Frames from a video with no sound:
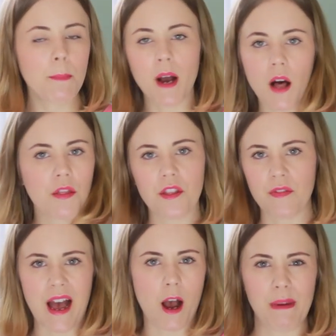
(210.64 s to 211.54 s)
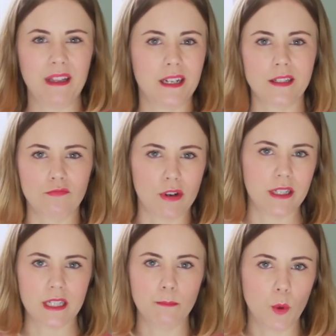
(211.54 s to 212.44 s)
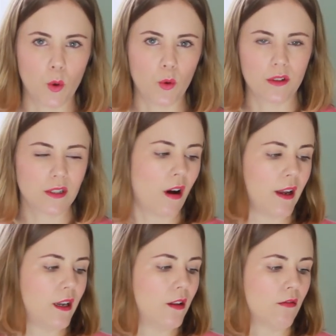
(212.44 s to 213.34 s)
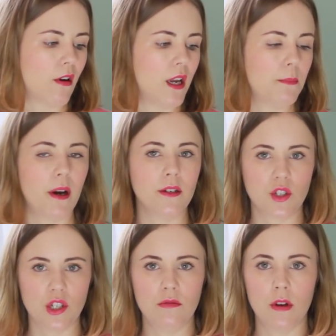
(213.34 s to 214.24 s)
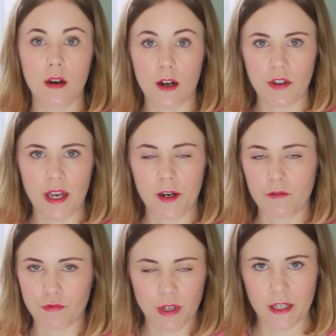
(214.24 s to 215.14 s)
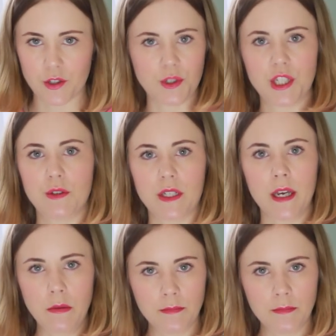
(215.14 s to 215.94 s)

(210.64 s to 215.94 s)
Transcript: But other than that, I mean, that's a really small, tiny little gripe. I do love it, and I really enjoyed using it.